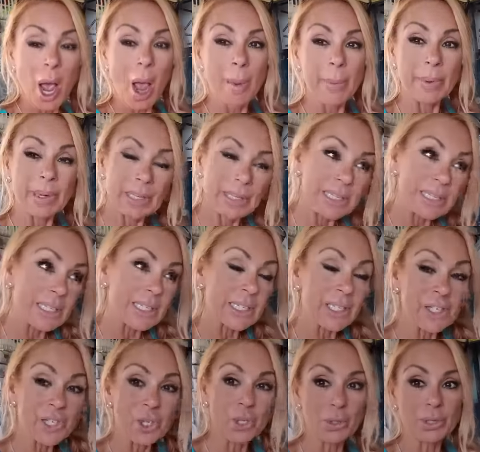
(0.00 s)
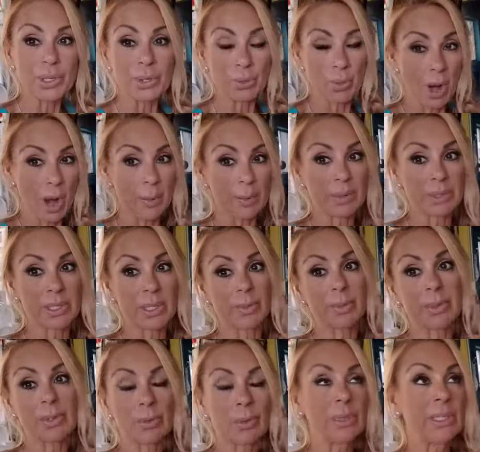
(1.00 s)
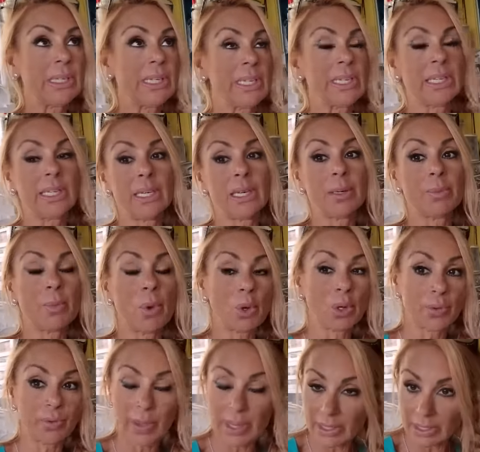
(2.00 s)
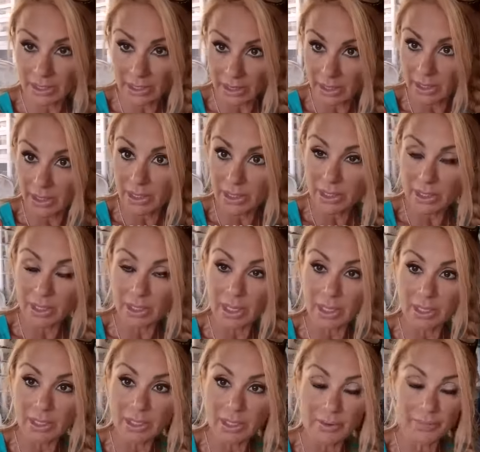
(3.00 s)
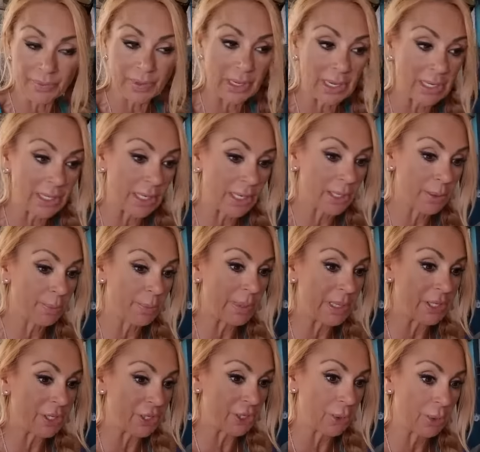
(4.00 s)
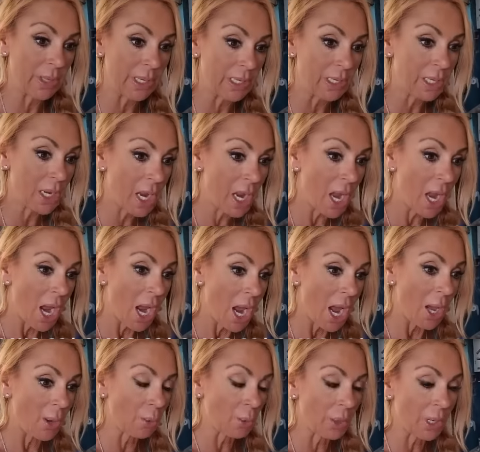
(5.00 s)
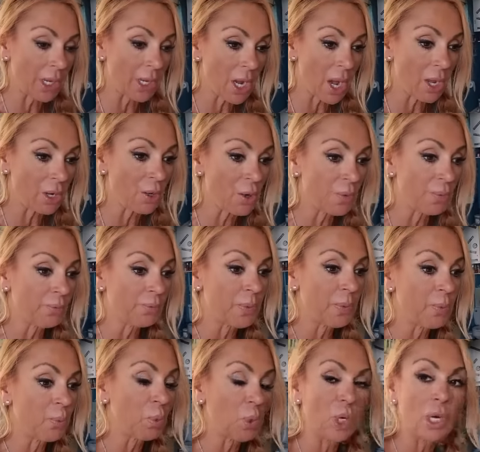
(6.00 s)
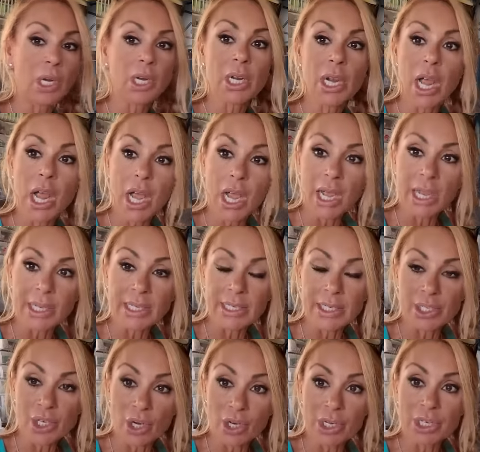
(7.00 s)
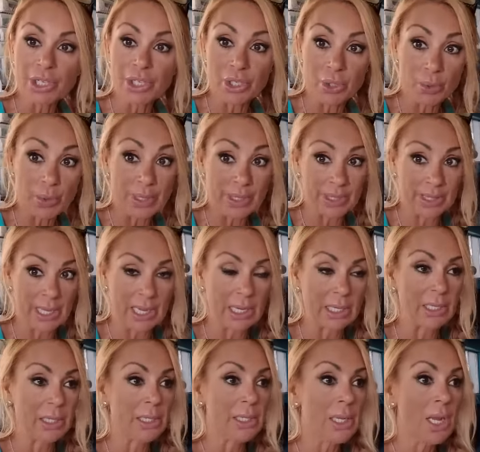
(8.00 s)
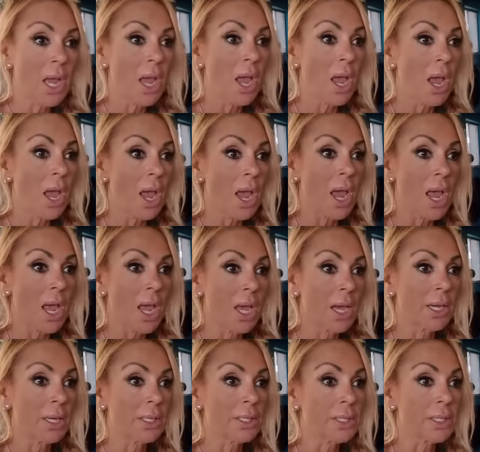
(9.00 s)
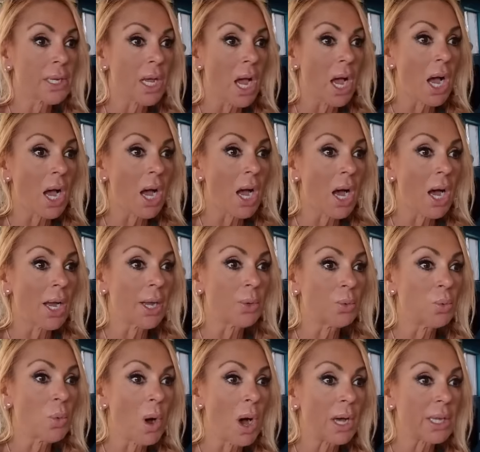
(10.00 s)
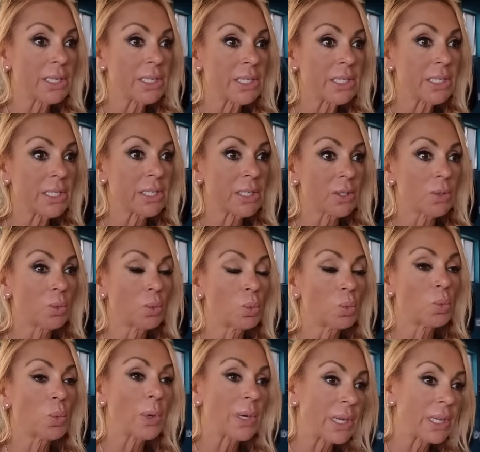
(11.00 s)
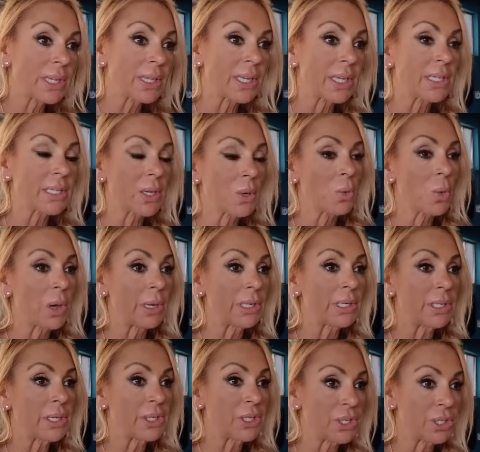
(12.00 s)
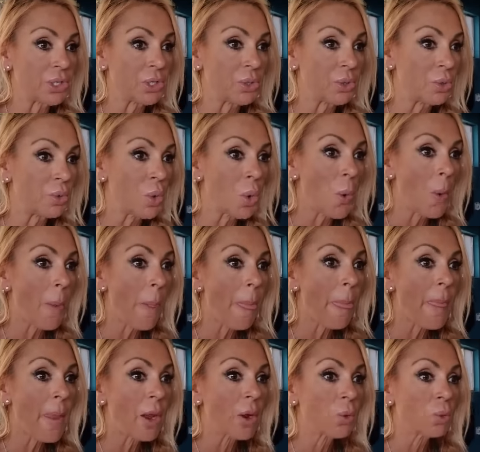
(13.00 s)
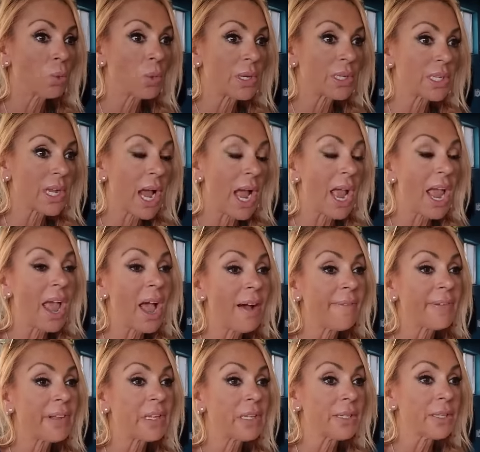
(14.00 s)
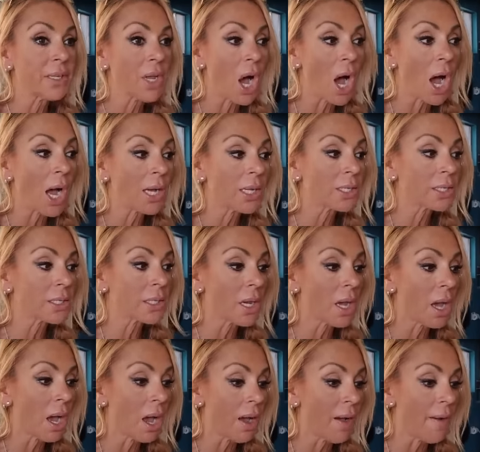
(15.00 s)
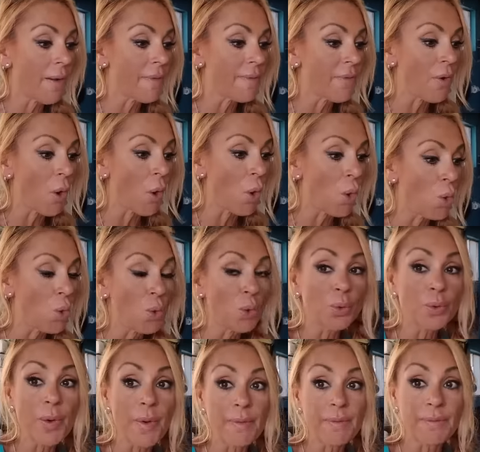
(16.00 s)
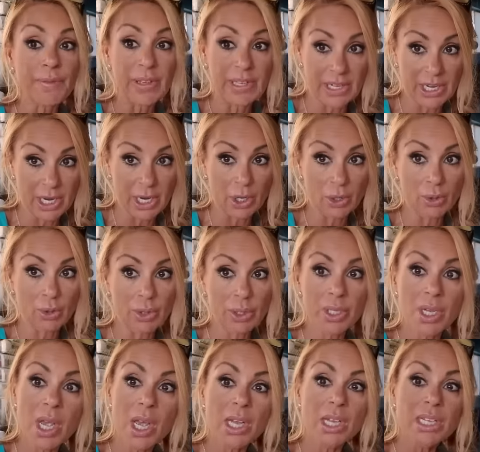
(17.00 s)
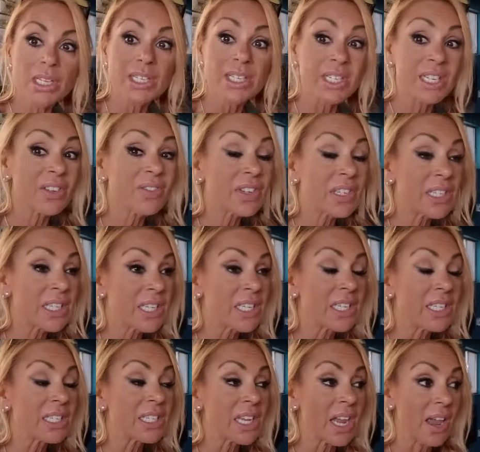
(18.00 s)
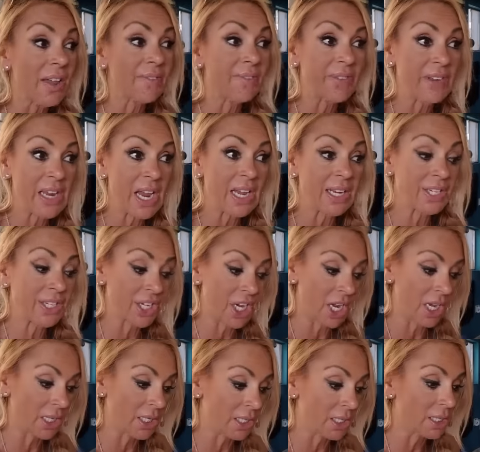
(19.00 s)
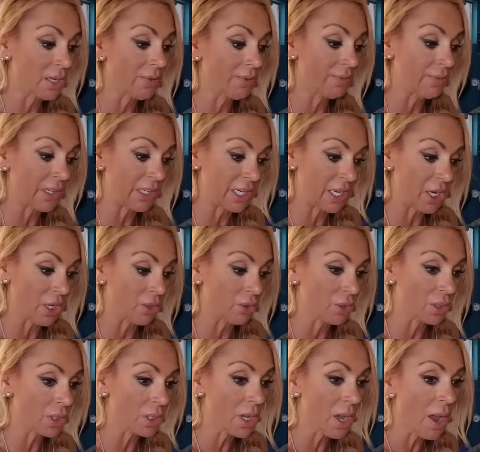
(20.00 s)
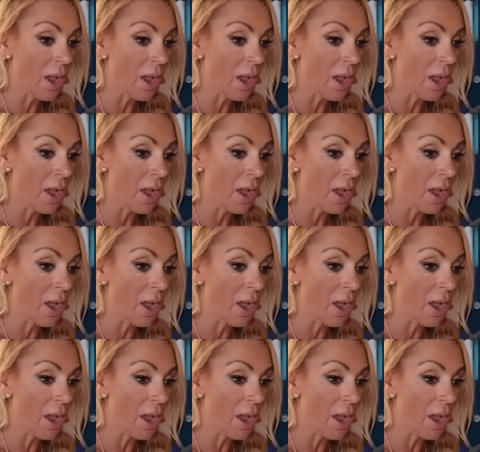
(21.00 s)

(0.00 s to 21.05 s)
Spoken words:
I've been listening to Tony Robbins. I've been really getting motivated and stuff that I need to be doing. And when I got home from work, I started doing things, and one of the things I wanted to do was I have a lot of old videos, DVDs and VHS videos.